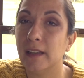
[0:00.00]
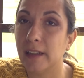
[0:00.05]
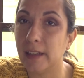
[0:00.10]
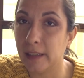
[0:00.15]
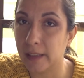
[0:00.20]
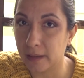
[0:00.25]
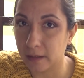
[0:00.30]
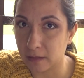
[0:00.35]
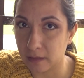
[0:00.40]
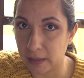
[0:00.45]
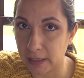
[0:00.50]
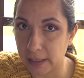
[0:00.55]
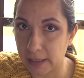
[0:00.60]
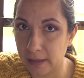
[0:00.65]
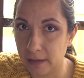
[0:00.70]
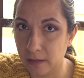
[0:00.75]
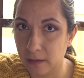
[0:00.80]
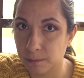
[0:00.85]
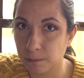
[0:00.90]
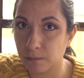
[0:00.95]

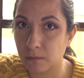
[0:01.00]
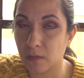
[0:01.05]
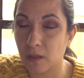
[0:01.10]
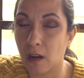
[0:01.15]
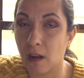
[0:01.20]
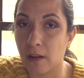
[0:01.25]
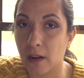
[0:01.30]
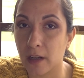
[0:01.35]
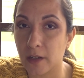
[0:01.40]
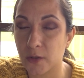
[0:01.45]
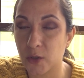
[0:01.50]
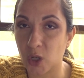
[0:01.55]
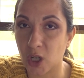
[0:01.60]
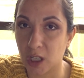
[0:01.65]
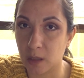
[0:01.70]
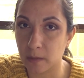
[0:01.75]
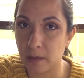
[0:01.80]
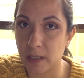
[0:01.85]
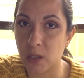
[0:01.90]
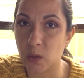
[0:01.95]
Italy on
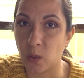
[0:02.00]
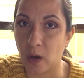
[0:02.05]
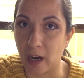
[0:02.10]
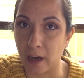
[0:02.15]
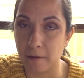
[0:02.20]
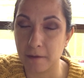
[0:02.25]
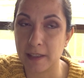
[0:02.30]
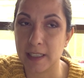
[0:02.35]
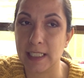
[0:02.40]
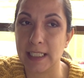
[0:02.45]
October 12th.